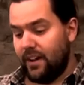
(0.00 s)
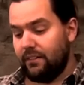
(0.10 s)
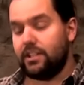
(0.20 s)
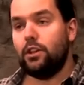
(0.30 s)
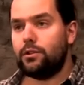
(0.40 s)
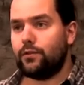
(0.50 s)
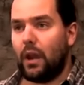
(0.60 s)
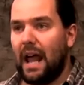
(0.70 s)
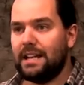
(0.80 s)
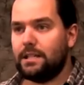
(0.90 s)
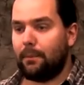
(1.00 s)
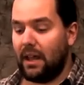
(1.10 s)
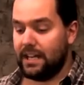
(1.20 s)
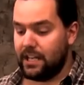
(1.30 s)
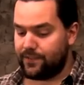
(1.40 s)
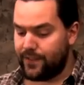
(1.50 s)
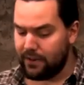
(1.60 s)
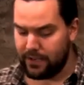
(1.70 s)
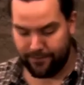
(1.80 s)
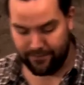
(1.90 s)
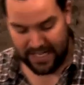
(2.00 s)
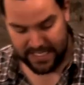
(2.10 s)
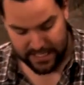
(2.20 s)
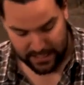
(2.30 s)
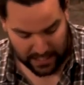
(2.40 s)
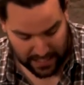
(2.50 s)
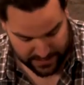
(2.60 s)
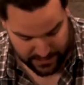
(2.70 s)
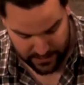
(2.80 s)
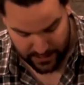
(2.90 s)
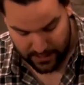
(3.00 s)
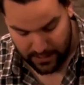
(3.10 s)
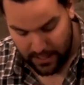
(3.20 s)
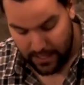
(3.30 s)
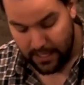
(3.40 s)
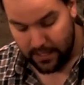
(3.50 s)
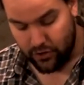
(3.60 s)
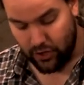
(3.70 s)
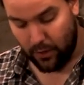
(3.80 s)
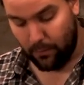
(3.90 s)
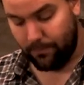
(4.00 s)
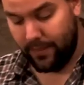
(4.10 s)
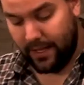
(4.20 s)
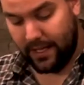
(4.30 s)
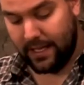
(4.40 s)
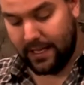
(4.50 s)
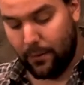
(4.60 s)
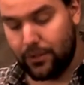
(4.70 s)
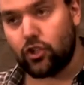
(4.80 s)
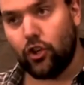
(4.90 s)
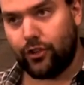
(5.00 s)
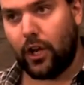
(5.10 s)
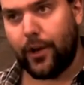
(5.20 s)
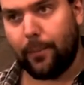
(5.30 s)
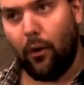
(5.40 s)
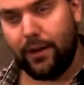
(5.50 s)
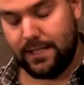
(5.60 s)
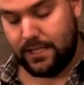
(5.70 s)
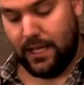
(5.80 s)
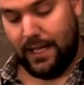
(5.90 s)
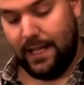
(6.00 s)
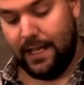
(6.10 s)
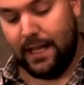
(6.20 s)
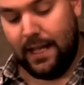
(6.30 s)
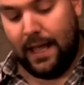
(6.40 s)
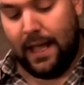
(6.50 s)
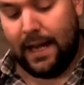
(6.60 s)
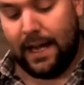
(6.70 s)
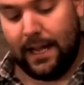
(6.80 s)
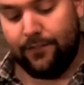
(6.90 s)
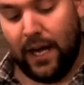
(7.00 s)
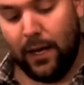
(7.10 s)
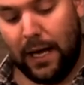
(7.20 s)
very useful, handy plane. It's very fast and light. So, you know, it scores a lot of points there. Now, if